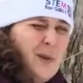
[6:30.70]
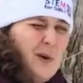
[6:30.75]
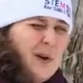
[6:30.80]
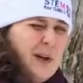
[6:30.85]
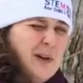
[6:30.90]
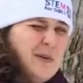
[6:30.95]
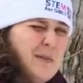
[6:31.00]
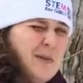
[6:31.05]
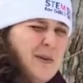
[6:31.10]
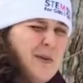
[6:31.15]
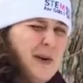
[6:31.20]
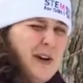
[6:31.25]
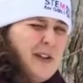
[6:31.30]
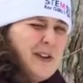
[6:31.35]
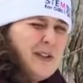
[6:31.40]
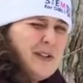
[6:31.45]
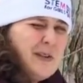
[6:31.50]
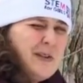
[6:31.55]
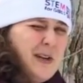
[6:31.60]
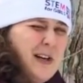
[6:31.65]
warm,
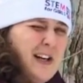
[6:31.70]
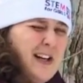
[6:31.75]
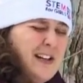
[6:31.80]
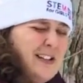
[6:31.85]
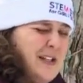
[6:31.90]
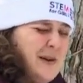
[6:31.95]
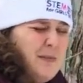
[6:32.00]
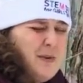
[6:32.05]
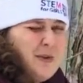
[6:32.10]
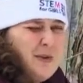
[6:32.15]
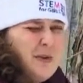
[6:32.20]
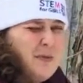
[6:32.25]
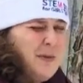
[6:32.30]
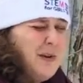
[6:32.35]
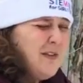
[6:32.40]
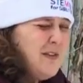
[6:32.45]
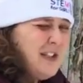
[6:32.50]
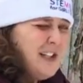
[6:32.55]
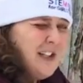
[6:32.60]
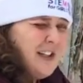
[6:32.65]
weather's temperatures
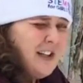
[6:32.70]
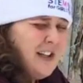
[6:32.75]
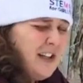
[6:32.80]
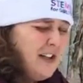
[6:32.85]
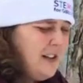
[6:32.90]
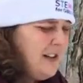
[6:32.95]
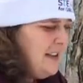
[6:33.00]
above 0,